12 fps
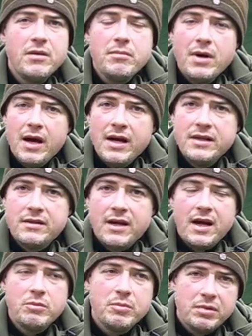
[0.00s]
I don't mind
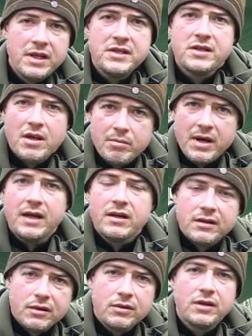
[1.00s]
that, but please go back
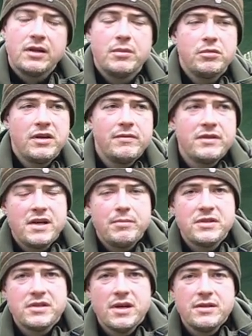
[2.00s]
and look at the previous
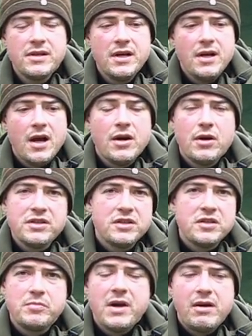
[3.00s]
episodes. And also
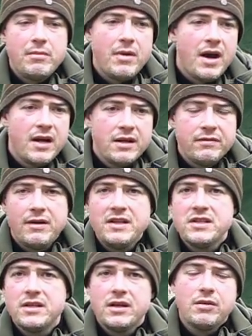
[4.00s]
just bear in mind, if you're
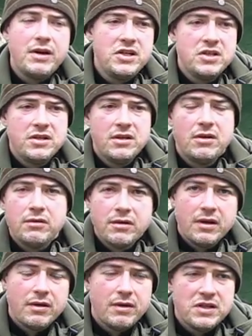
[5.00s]
asking a question, or
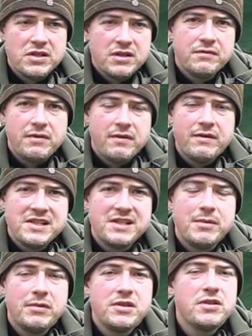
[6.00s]
a question that's very, very
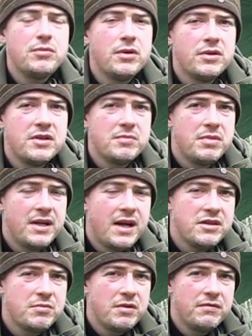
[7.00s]
similar to one that's been
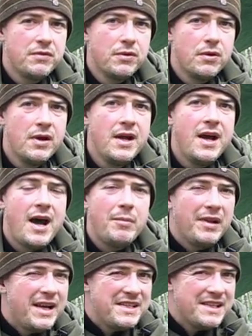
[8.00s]
asked before,
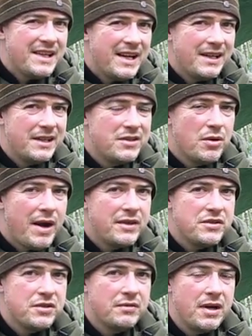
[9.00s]
I'm less likely to
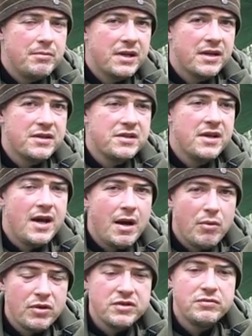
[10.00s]
answer it, because
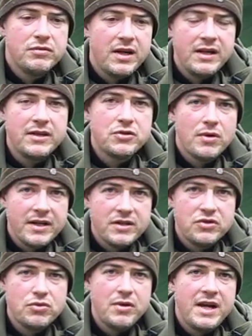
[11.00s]
I want to really try and
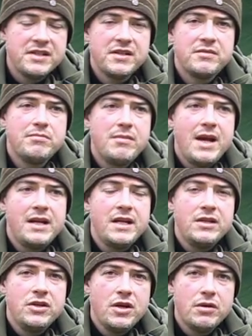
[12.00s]
address as
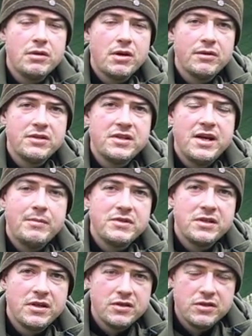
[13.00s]
many new
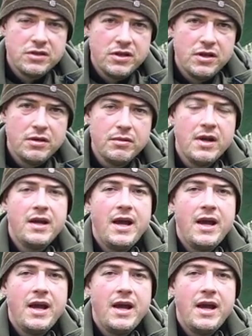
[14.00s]
concepts and as new